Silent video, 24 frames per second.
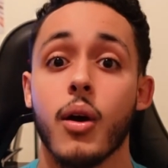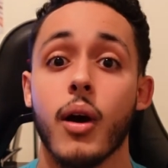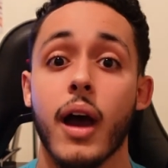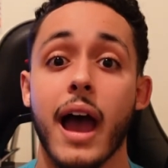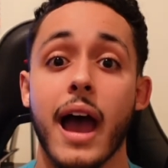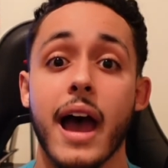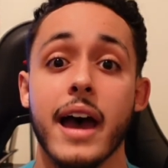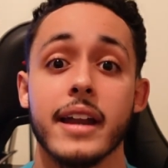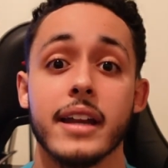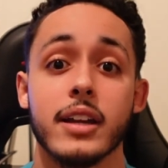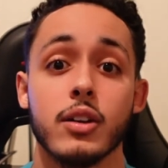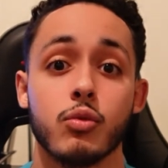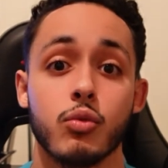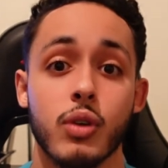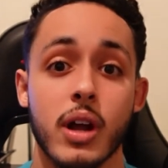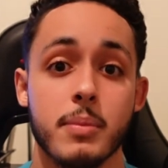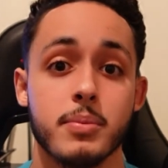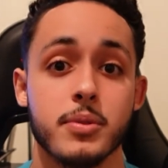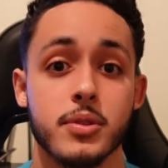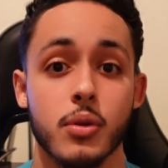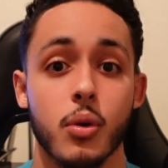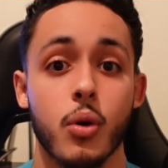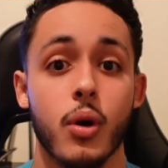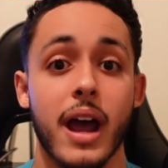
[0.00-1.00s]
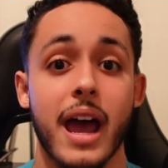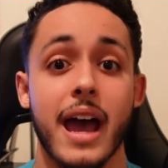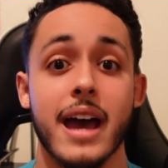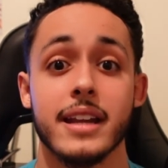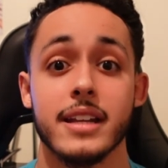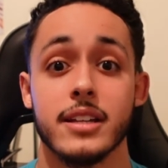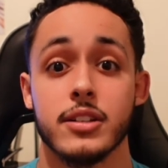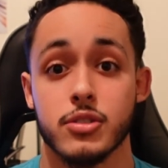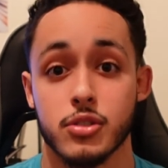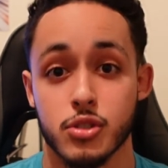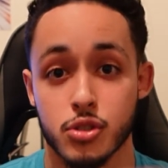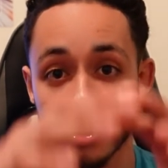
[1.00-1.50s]
adding reps, or
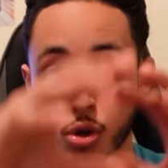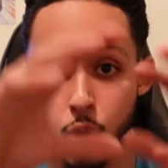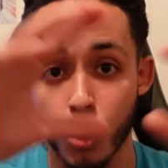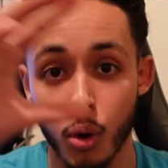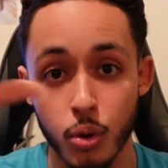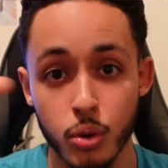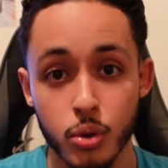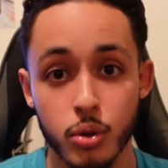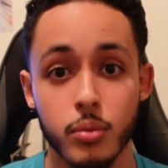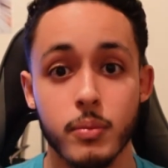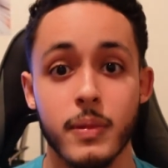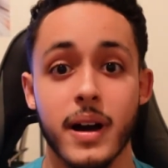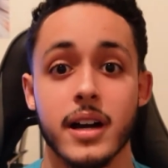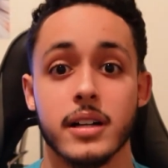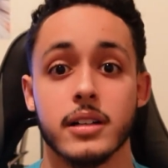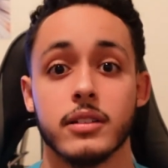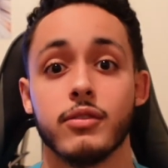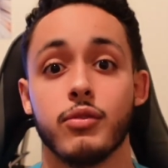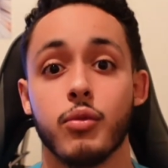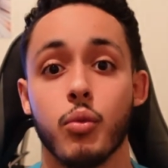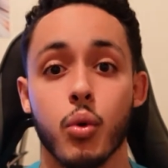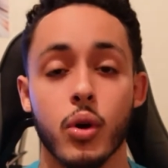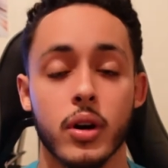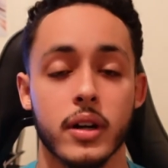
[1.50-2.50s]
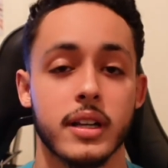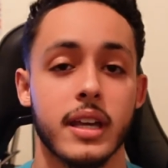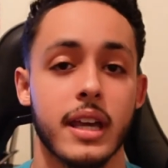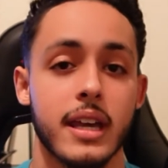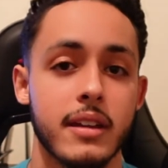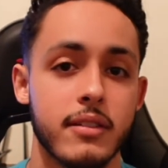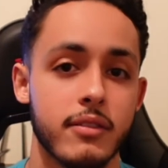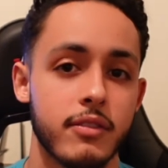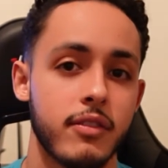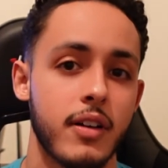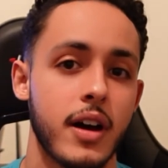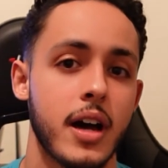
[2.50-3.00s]
adding total amount of work
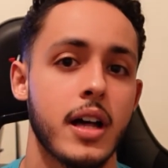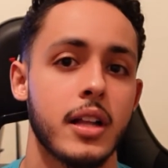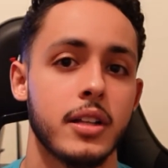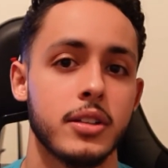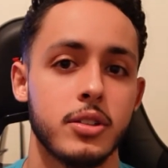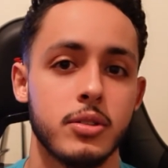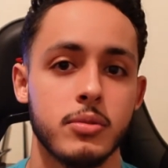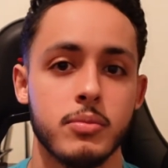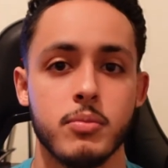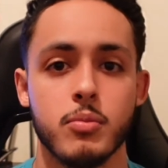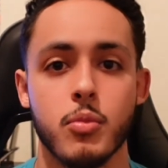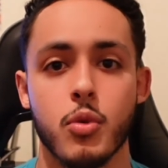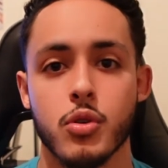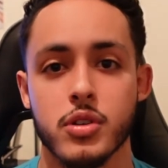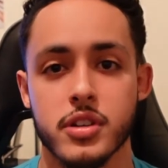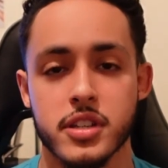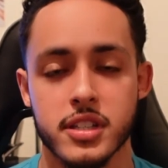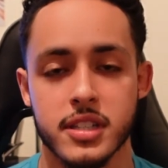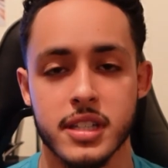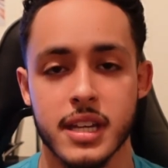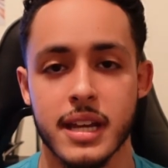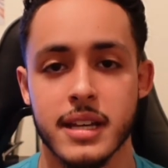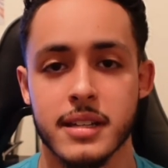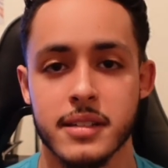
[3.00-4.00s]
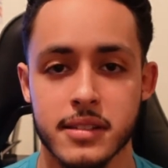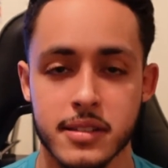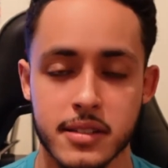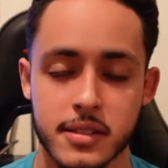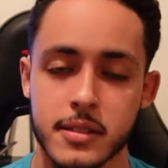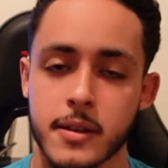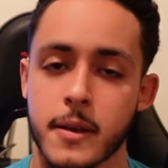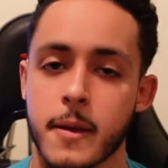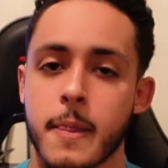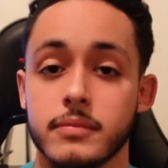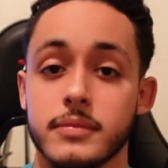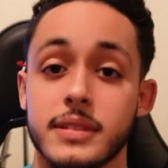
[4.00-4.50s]
and volume, more
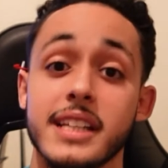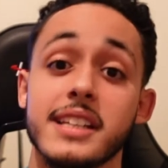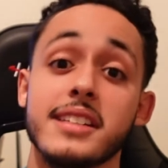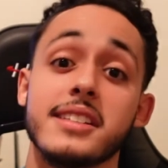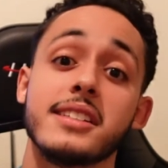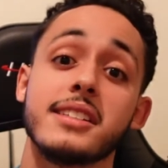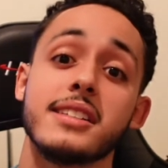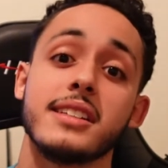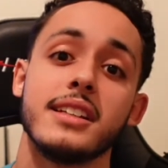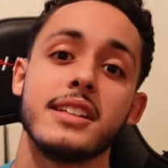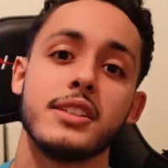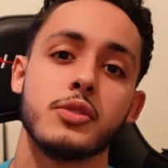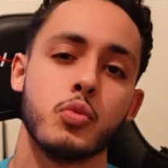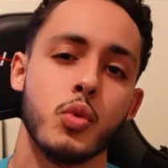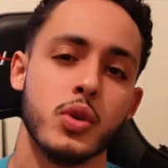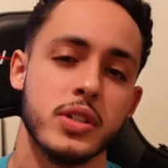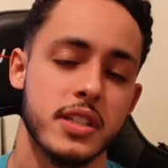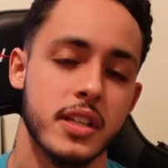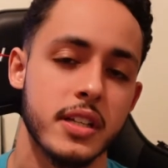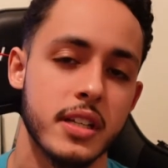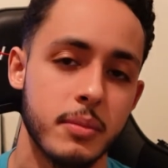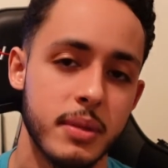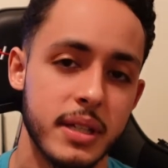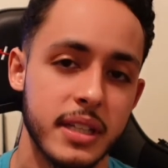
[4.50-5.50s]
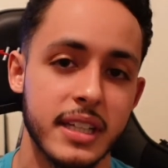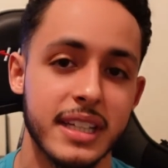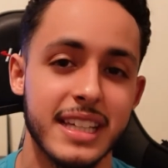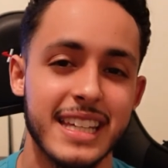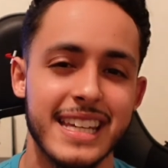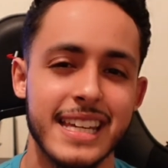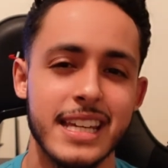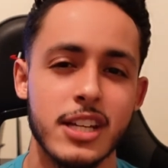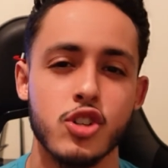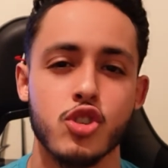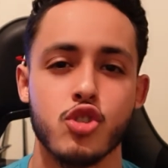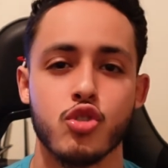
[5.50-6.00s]
sets, this is what's going to be the
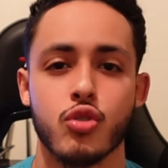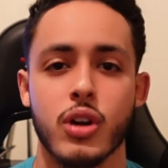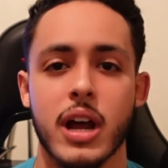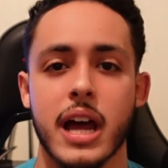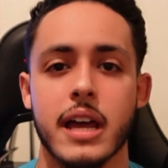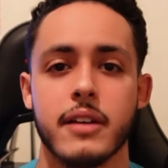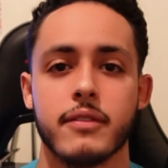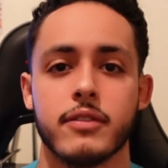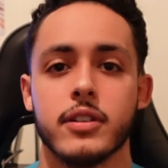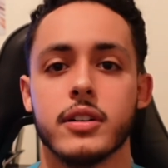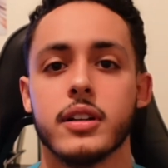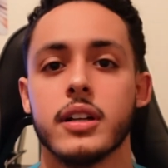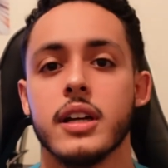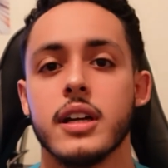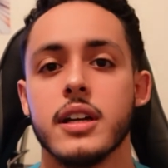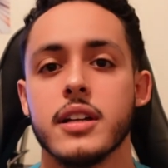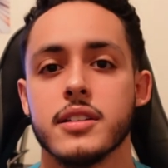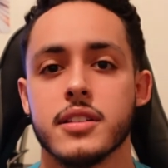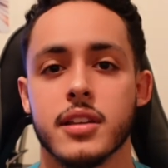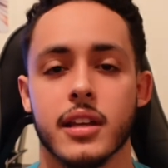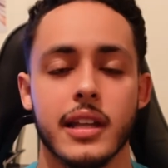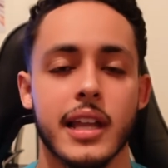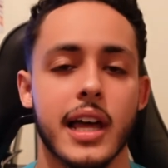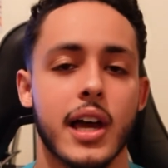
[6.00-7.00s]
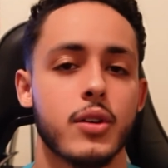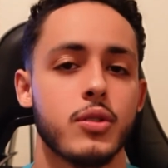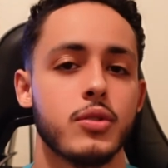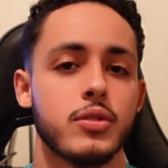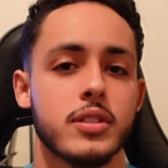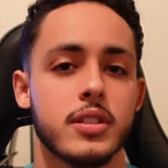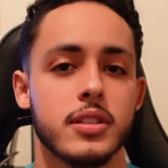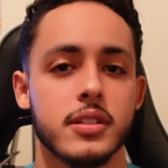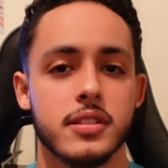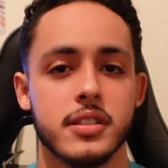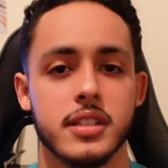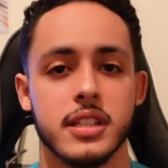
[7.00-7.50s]
key driver to allow you
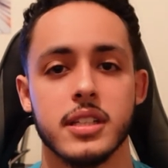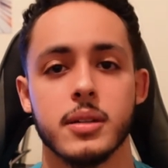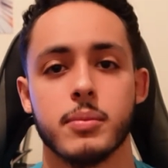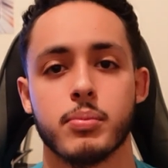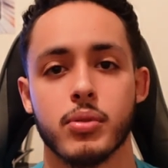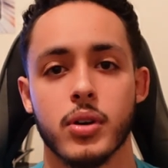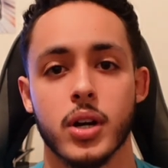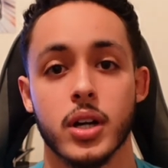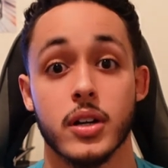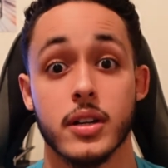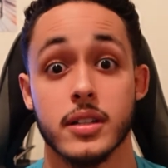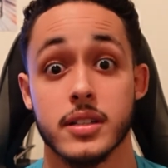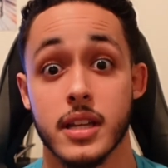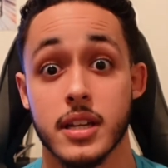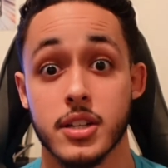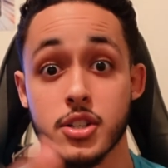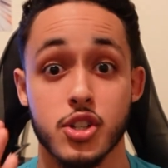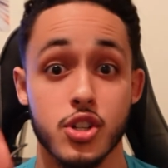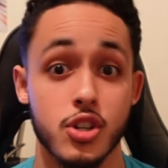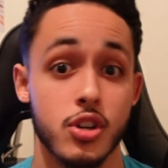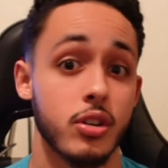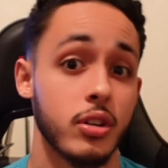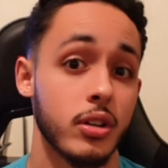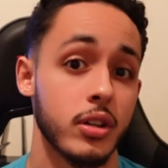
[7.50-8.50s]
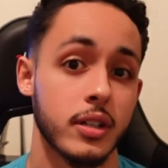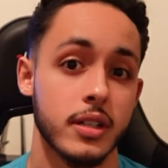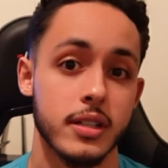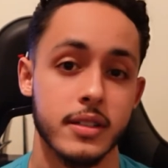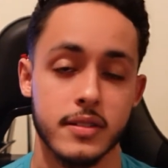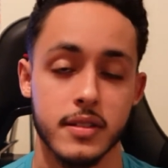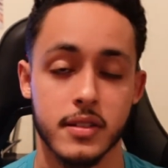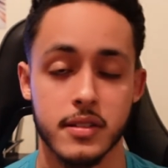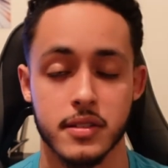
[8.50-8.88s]
to see the progress that you're looking to